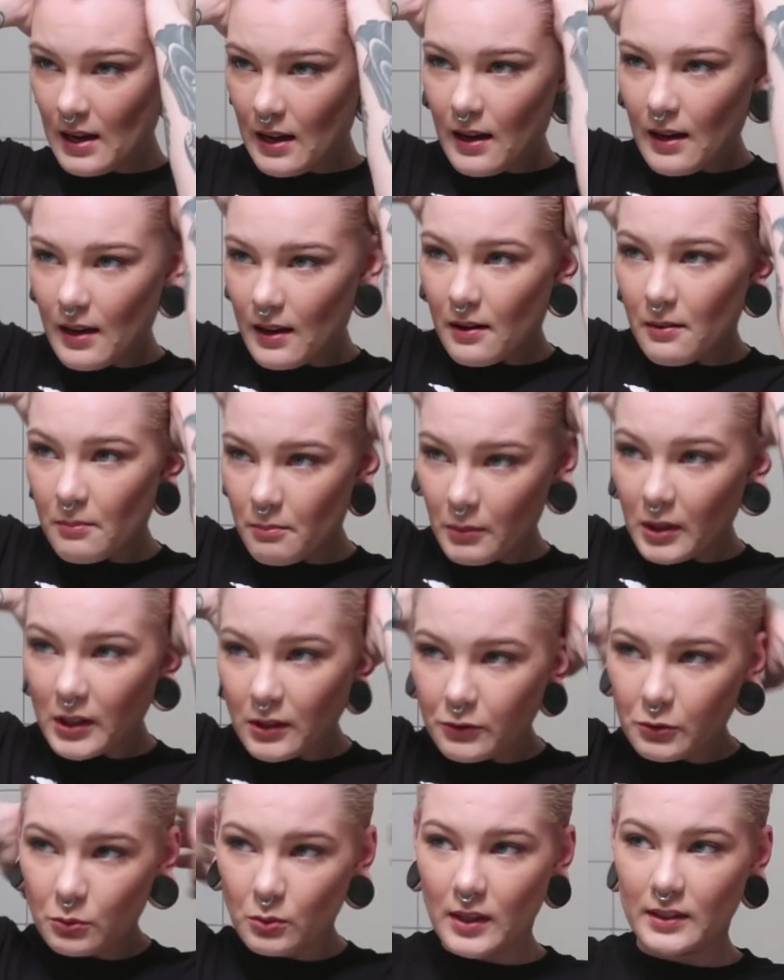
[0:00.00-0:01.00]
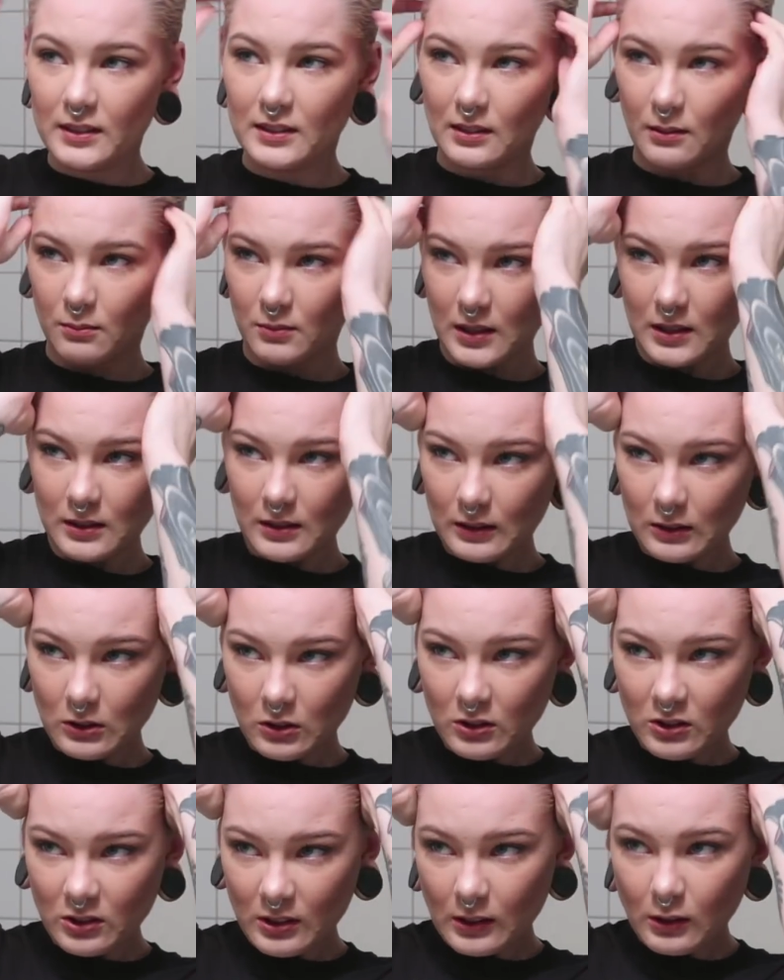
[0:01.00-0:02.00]
But if you want something that
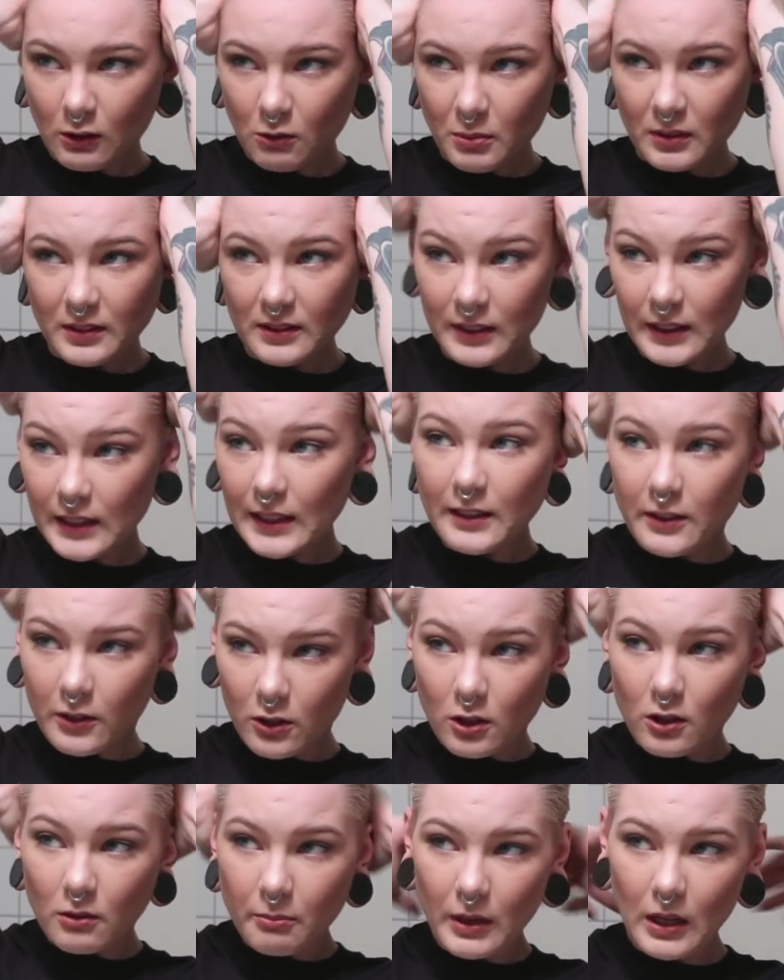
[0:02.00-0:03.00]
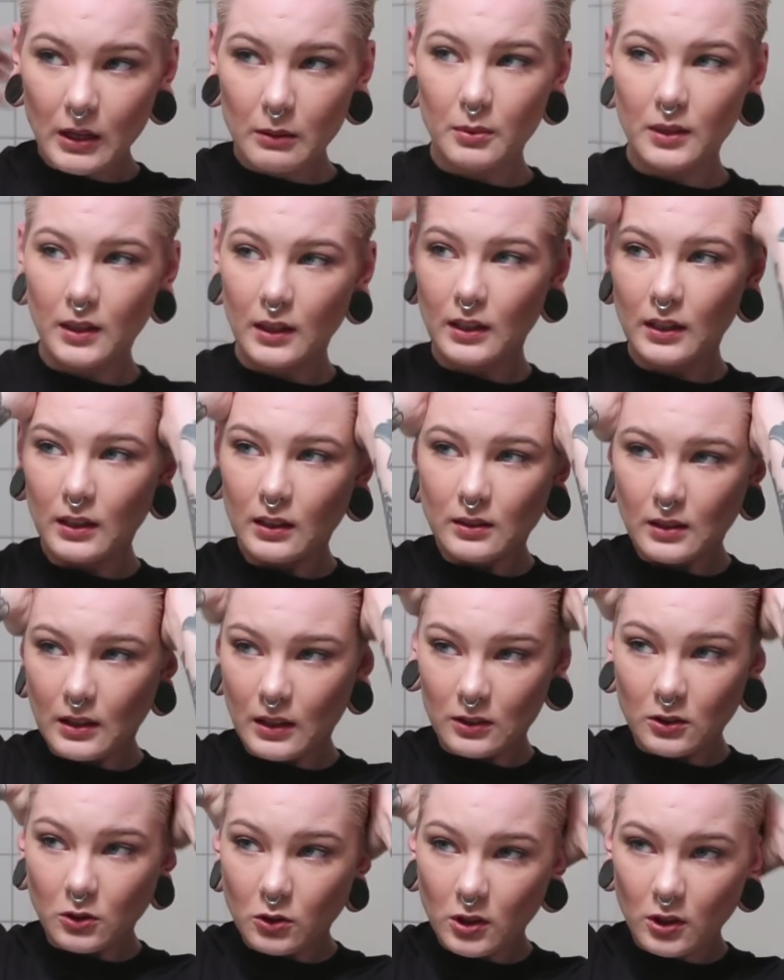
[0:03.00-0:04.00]
looks a little bit neater, maybe,
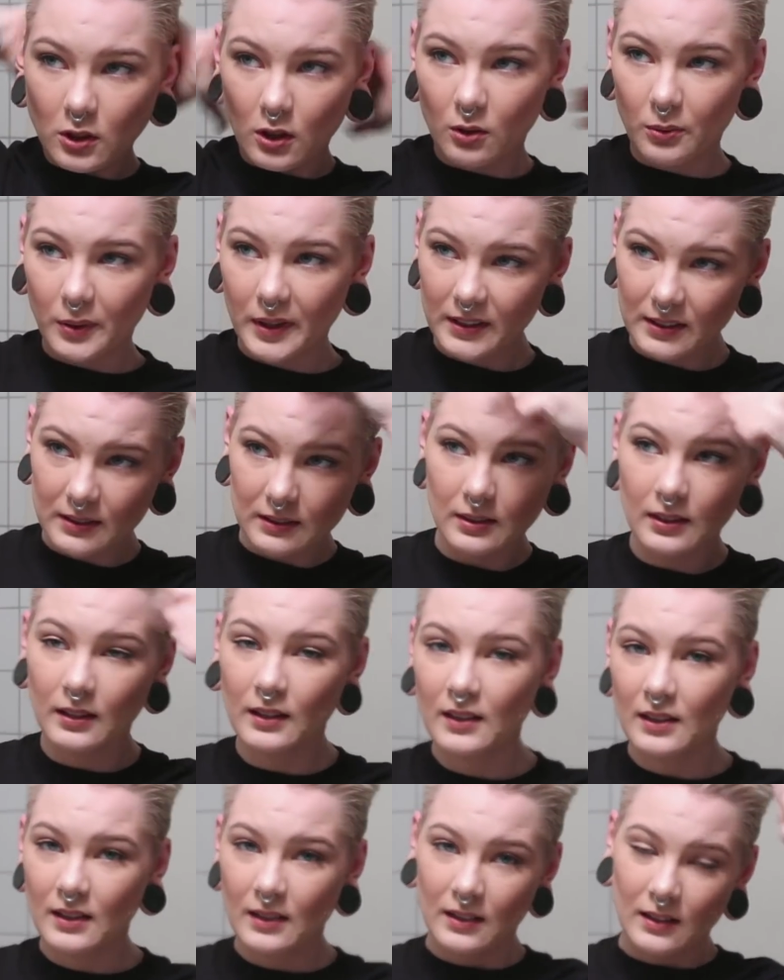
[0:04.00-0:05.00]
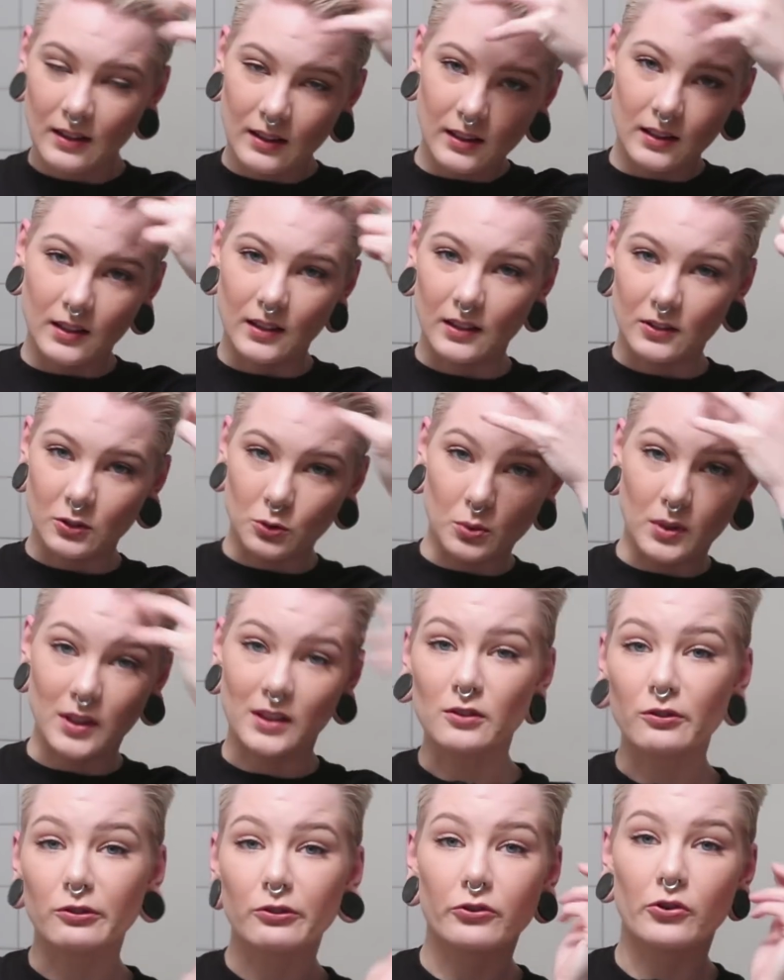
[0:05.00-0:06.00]
then you could always do it
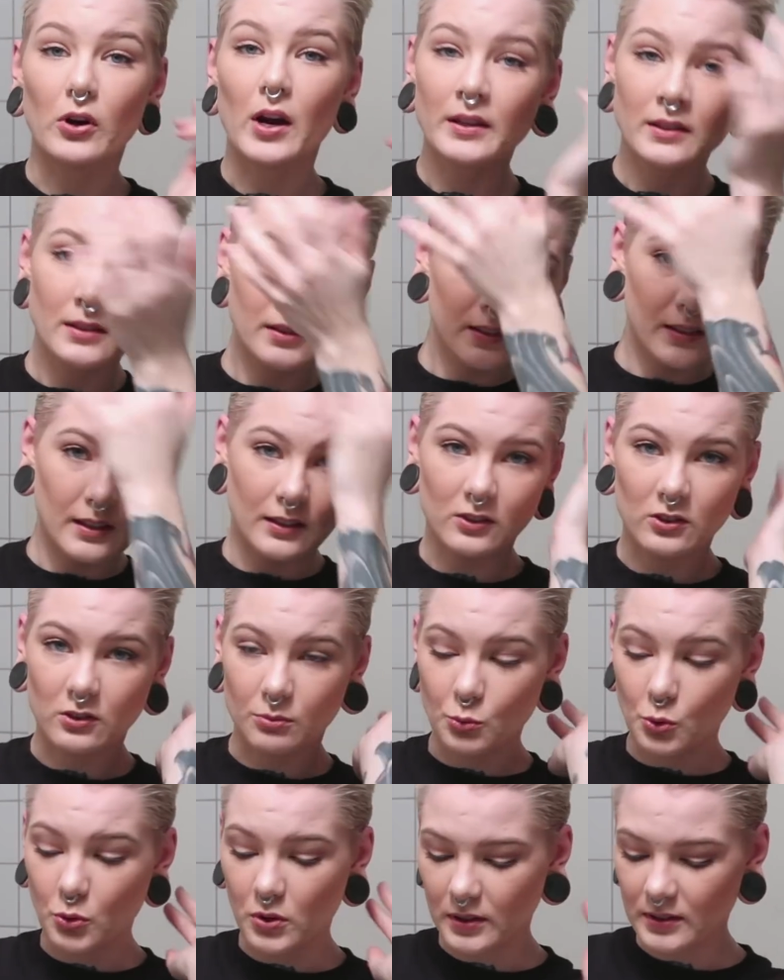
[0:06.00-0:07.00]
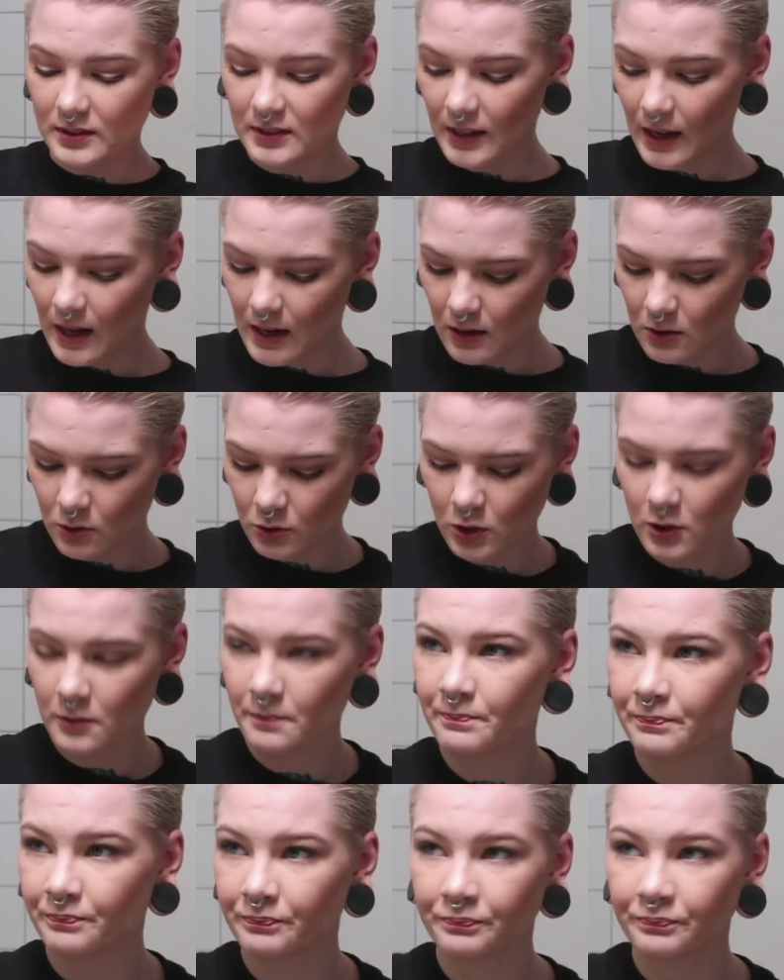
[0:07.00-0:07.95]
in the front and smooth it down.